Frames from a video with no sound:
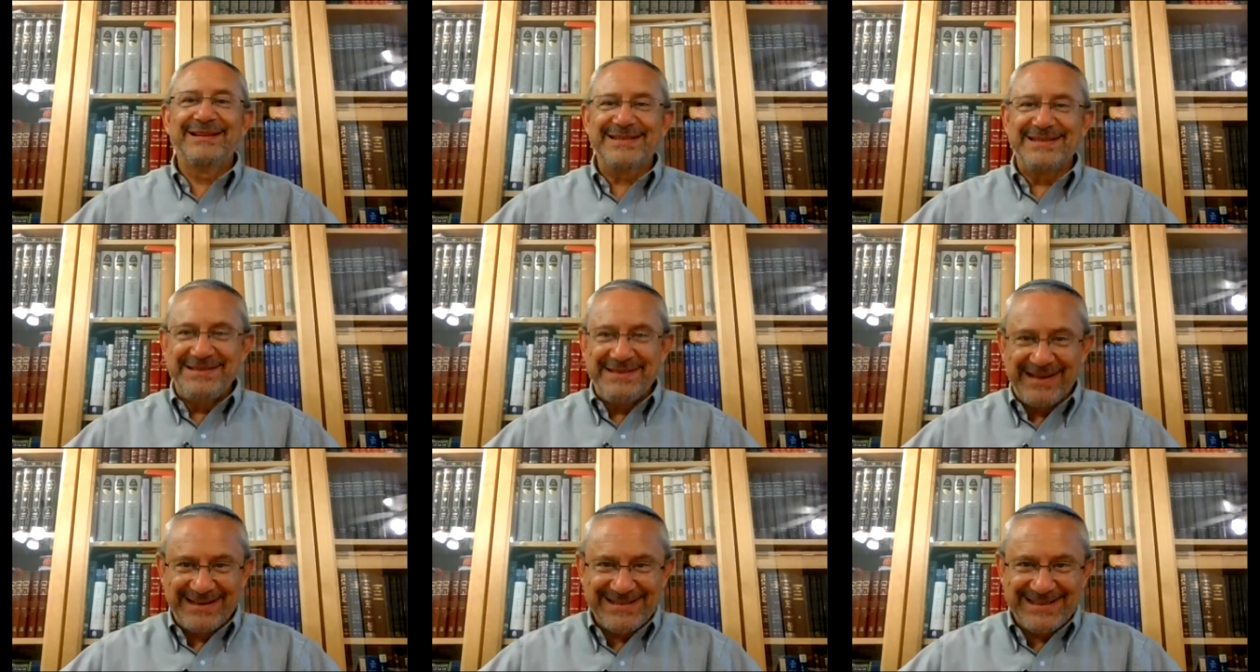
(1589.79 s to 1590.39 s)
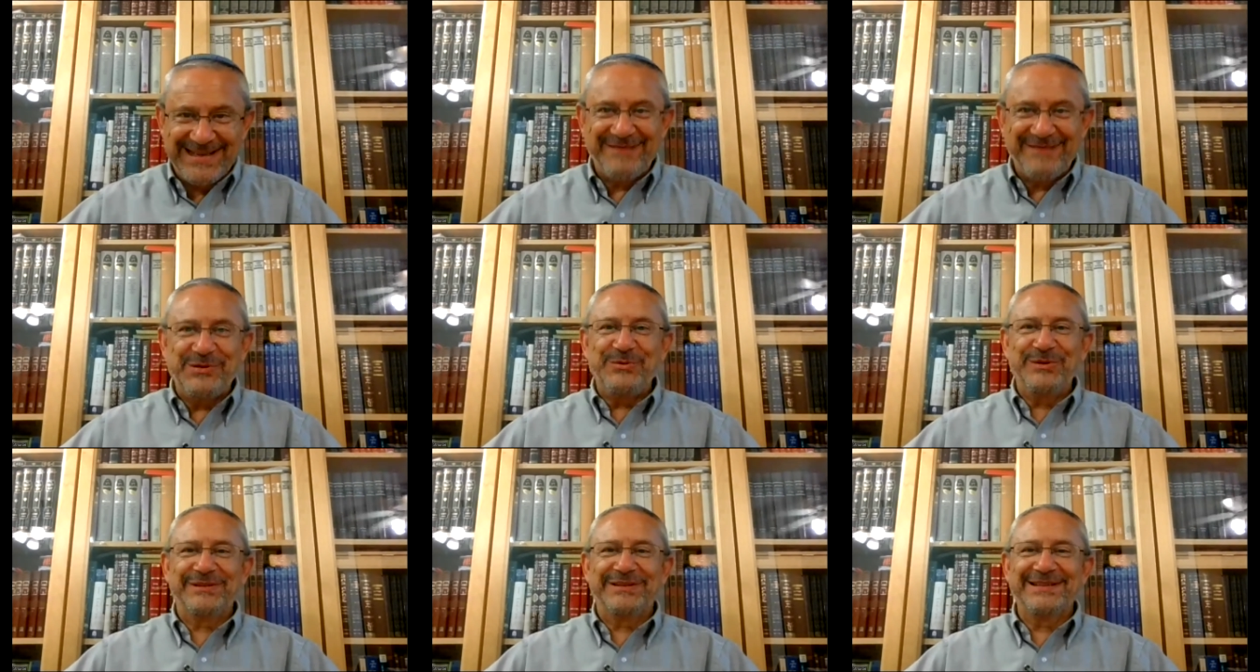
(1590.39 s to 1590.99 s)
It's nice to have
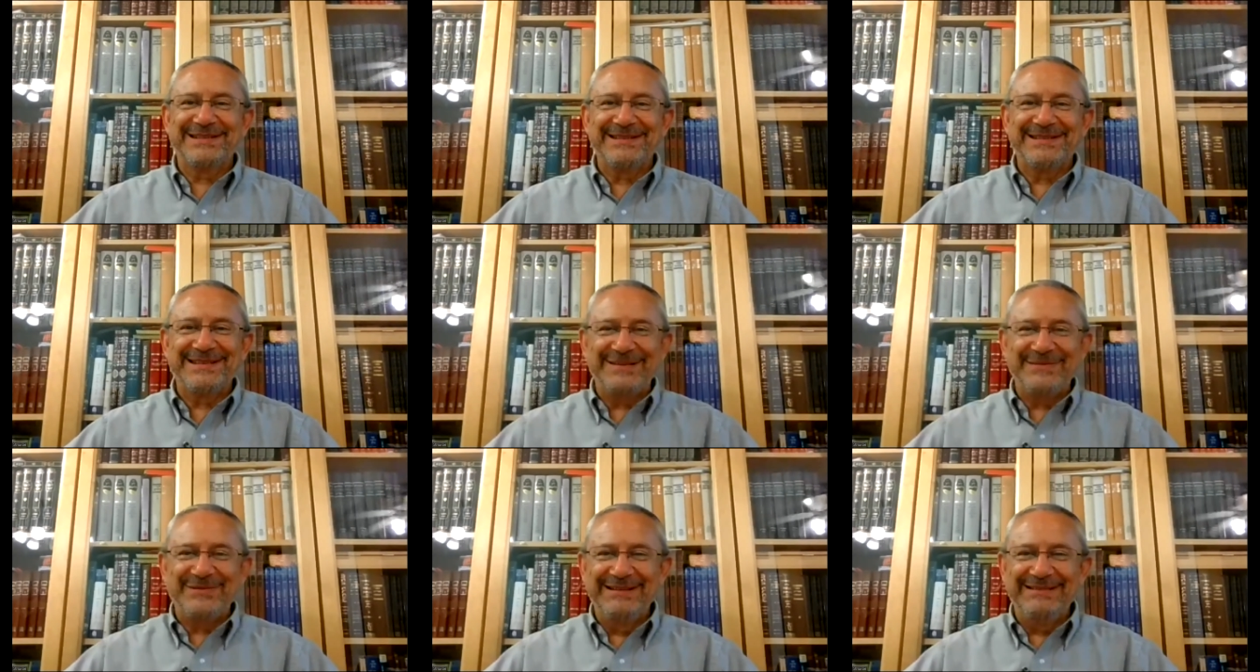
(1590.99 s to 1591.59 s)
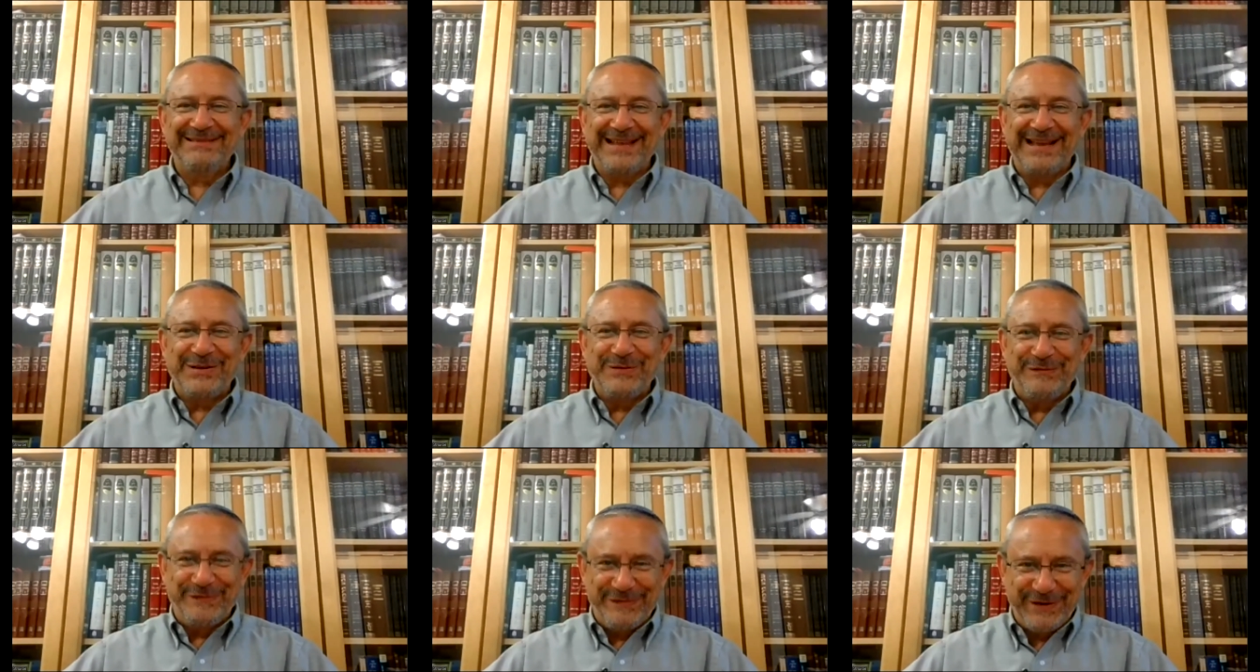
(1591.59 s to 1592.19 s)
you with us this evening.
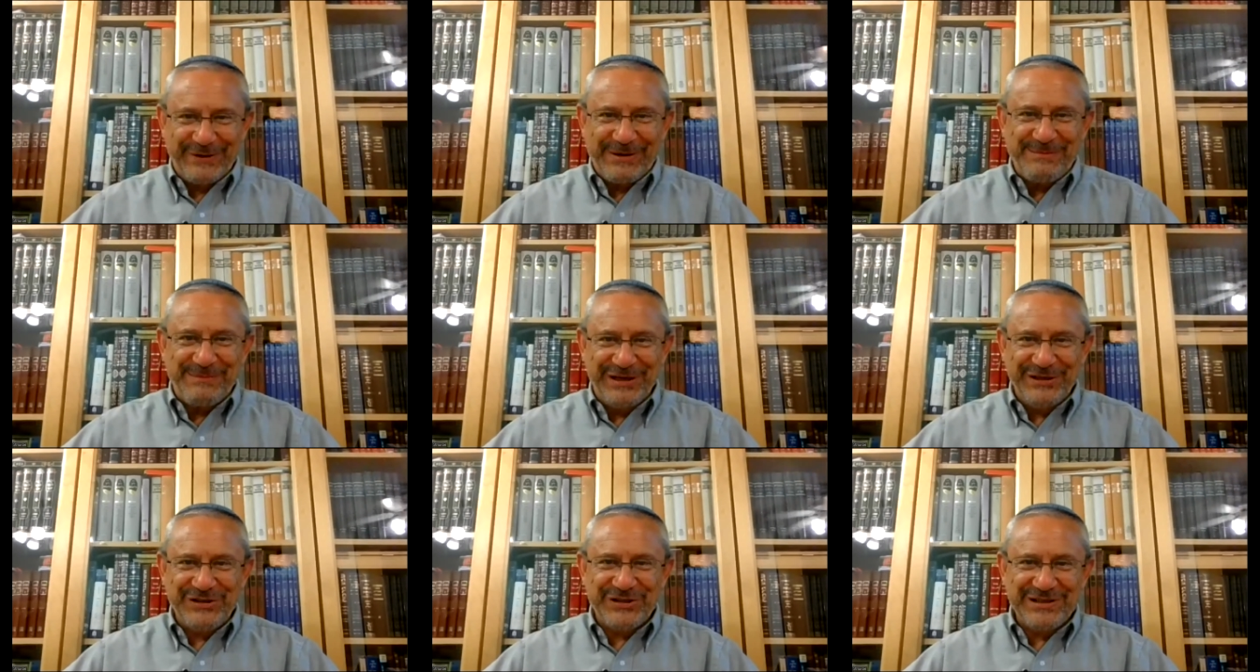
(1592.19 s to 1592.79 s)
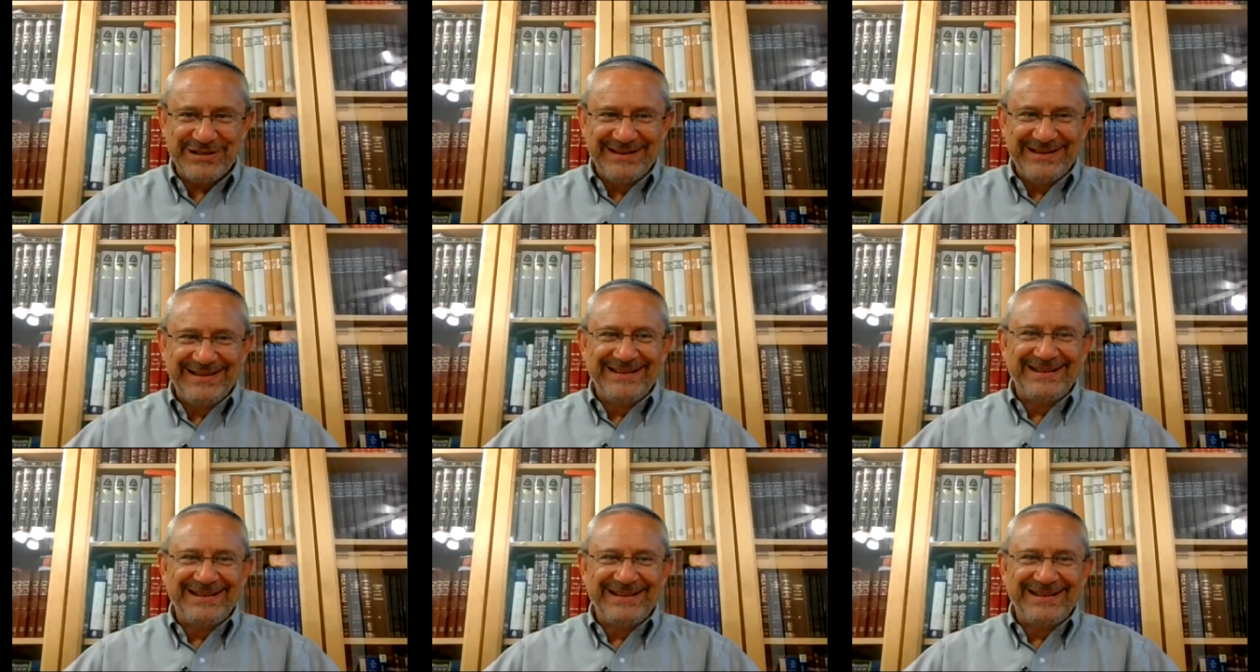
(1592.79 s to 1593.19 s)
Thank you very much.